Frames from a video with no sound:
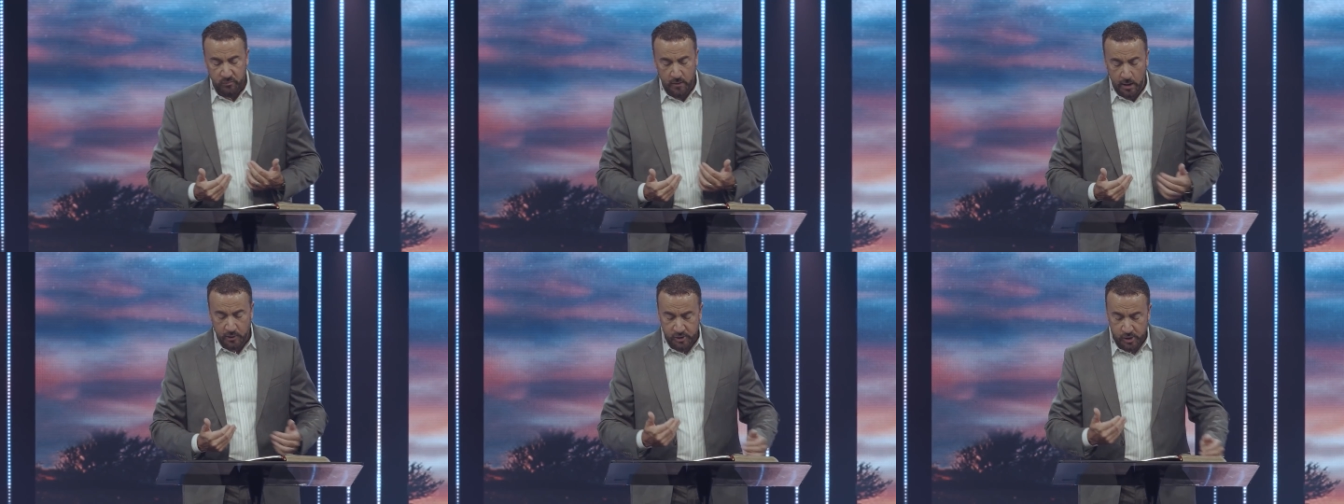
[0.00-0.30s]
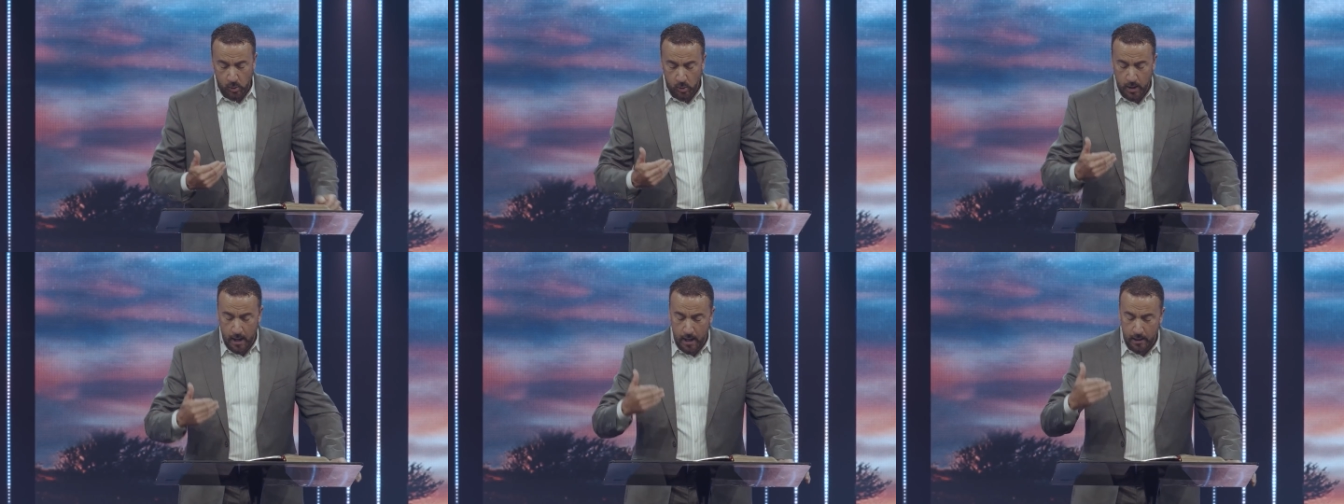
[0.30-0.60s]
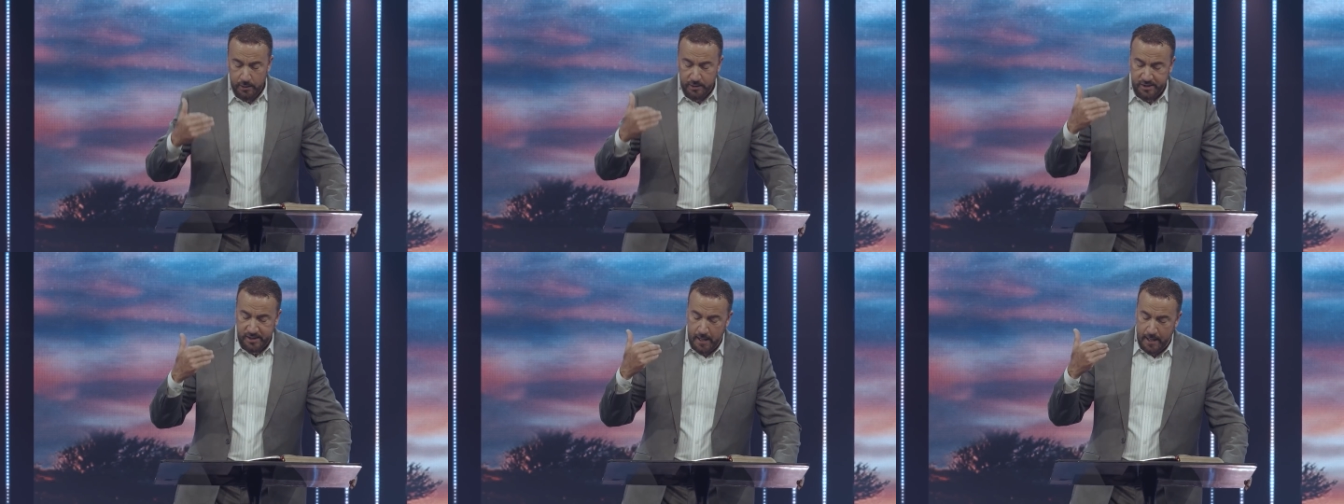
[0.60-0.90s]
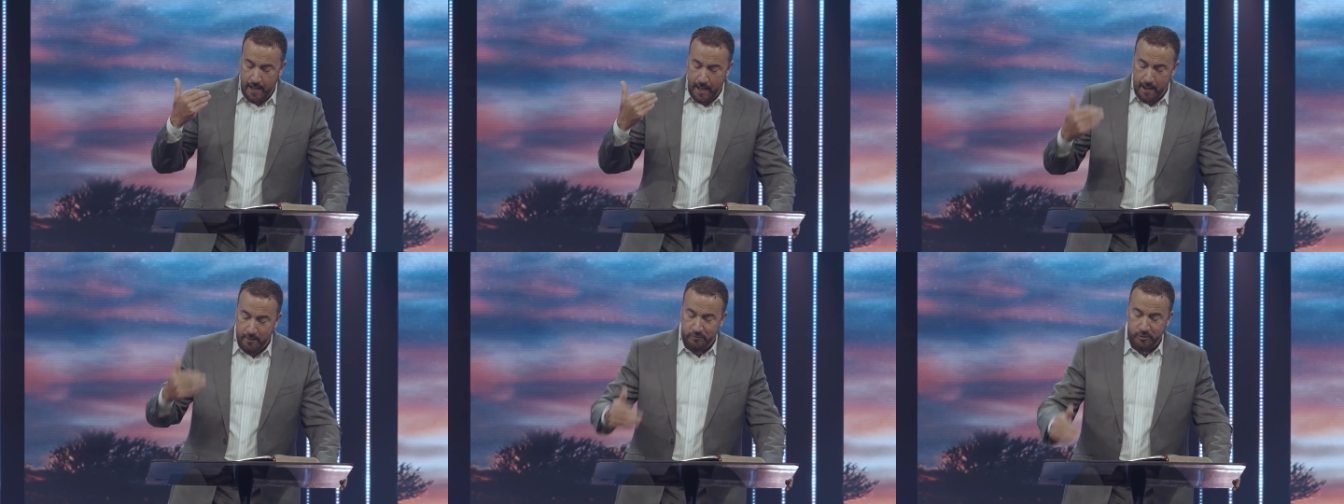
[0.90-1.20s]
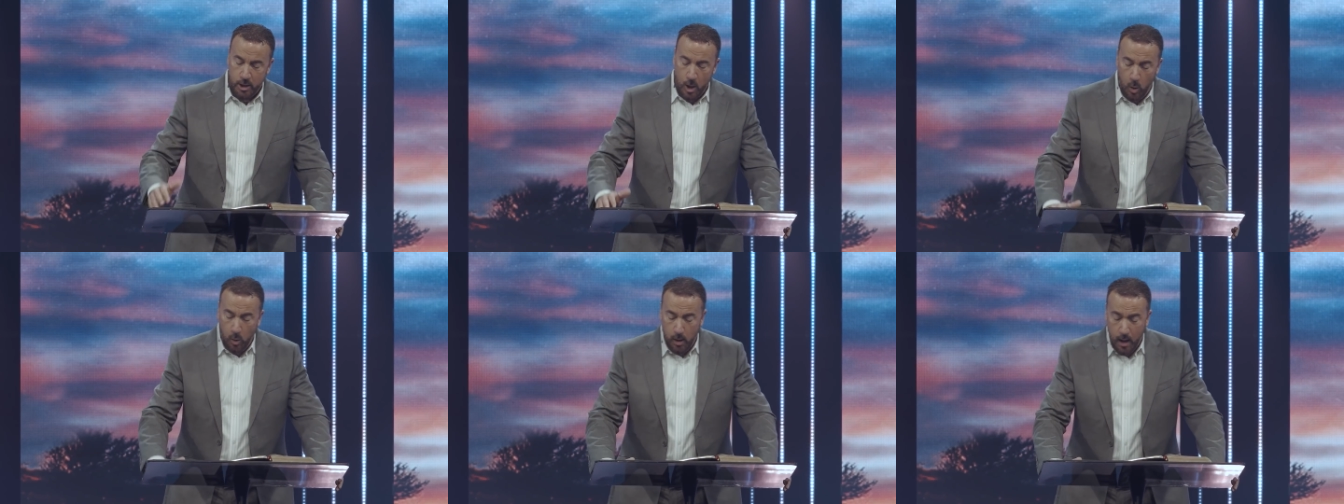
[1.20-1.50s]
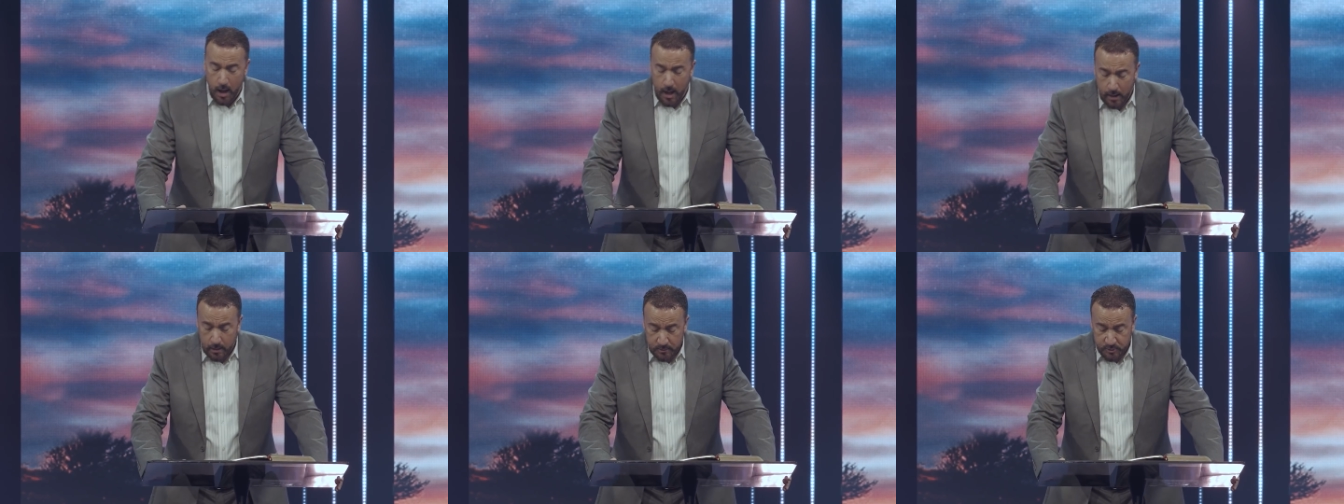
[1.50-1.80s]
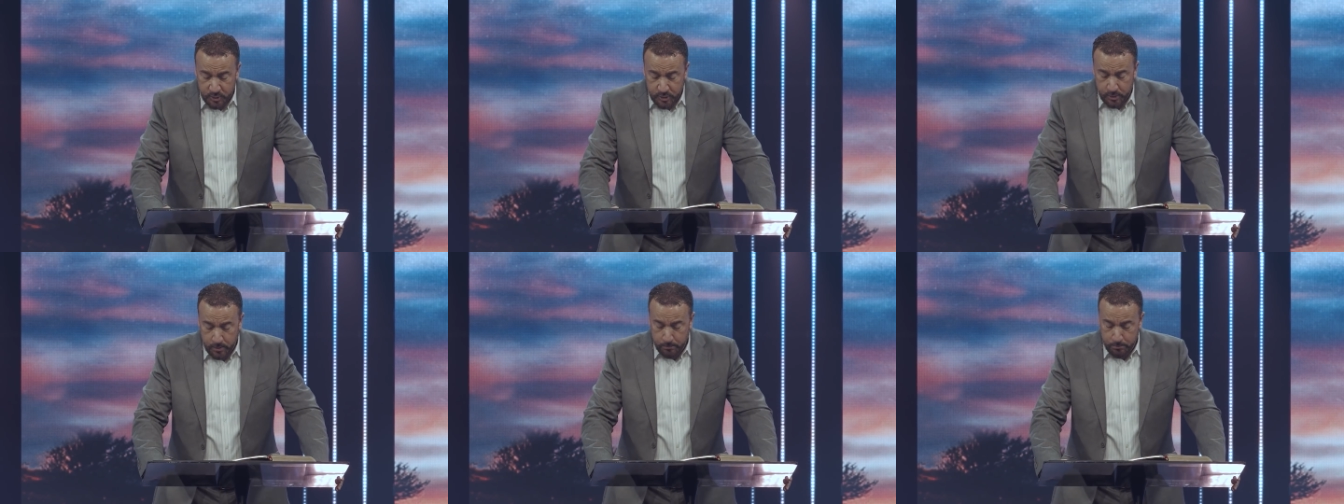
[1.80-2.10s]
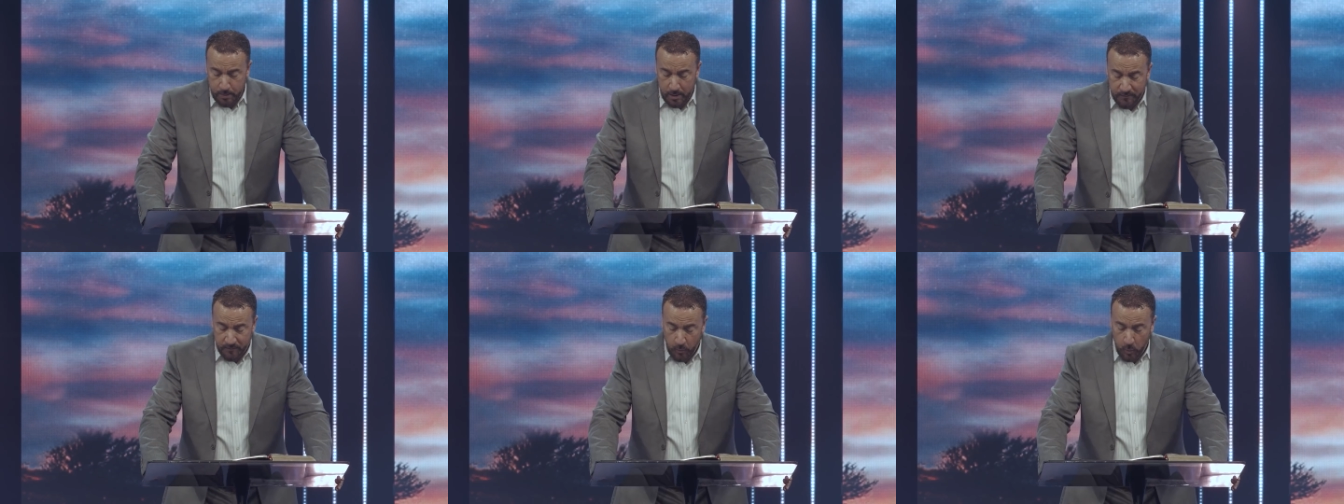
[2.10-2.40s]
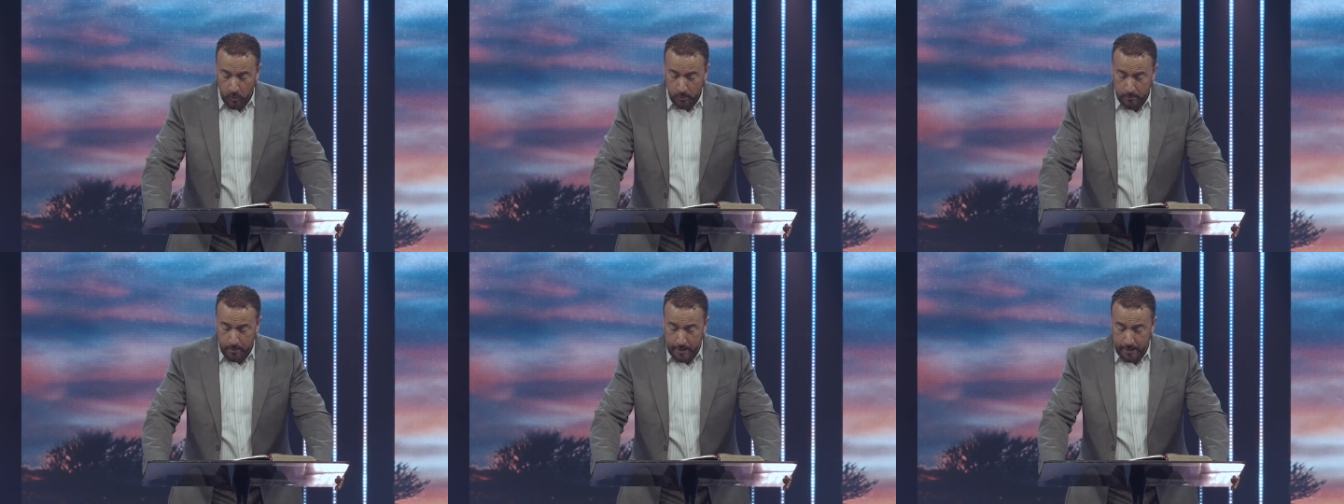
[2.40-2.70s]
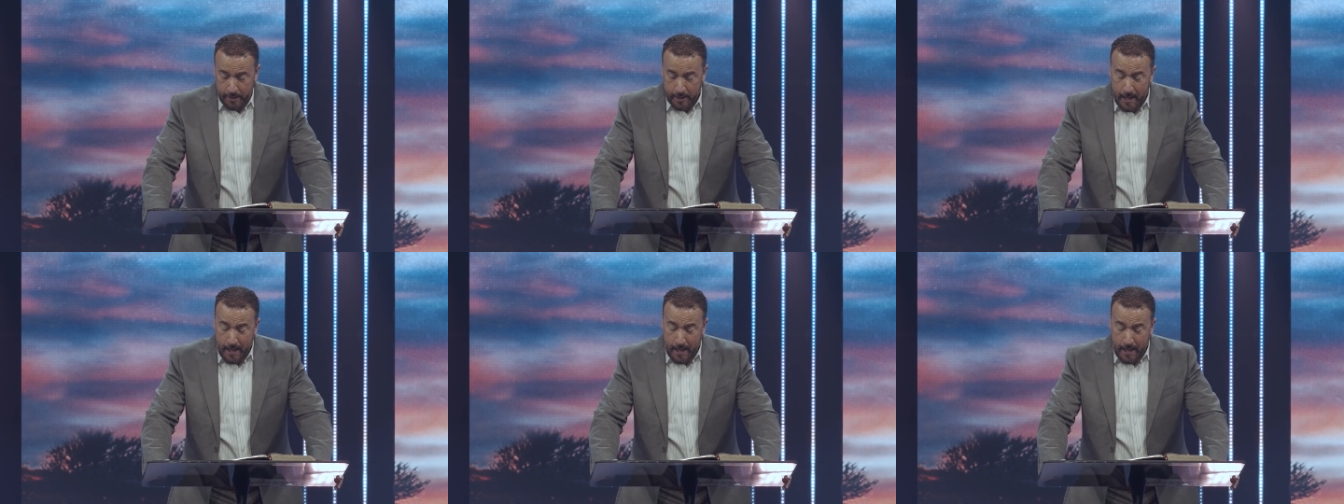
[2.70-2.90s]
And so God has said, have no gods before me.